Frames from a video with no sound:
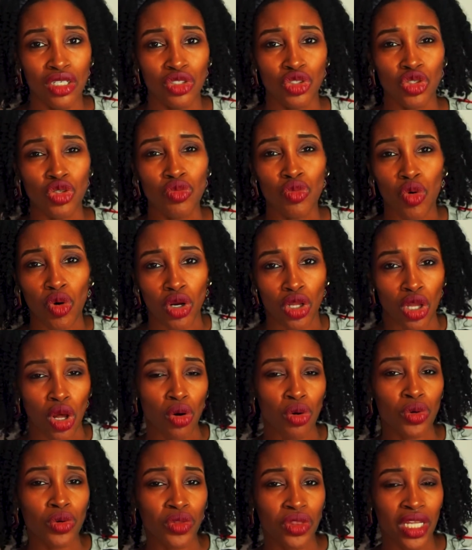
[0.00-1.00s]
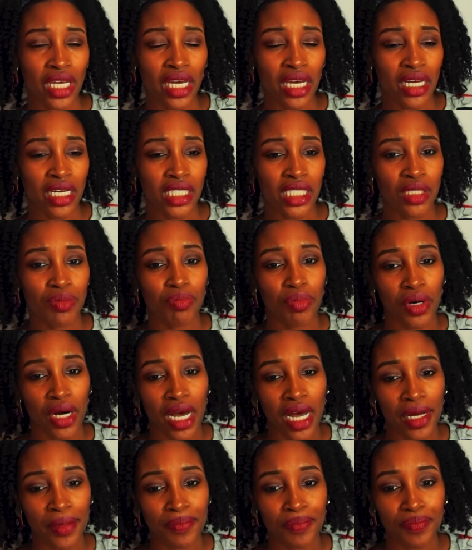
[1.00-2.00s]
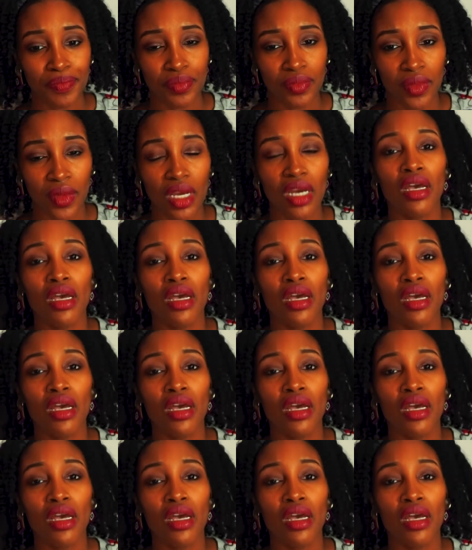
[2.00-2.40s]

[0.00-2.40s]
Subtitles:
do more local things, but